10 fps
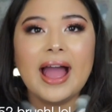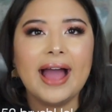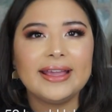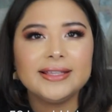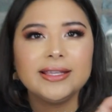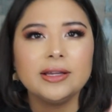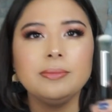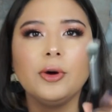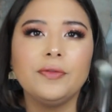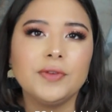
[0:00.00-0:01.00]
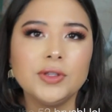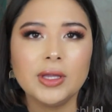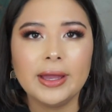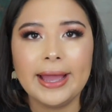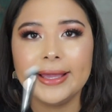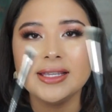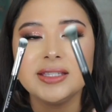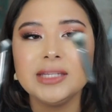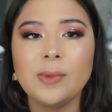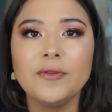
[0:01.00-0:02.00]
I guess they can both use, I
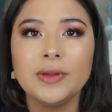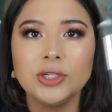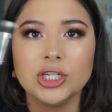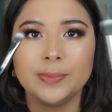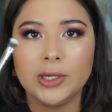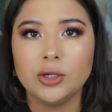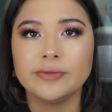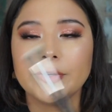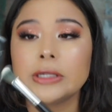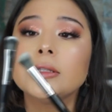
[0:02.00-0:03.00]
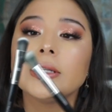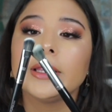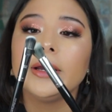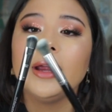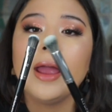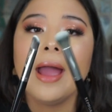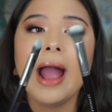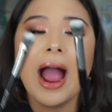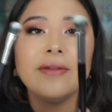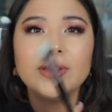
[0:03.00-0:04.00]
guess these both can just be used for concealer.
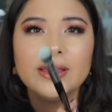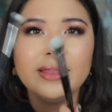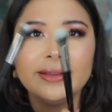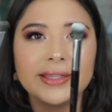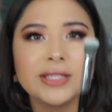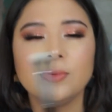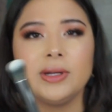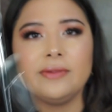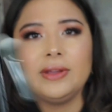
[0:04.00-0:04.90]
I really like this one.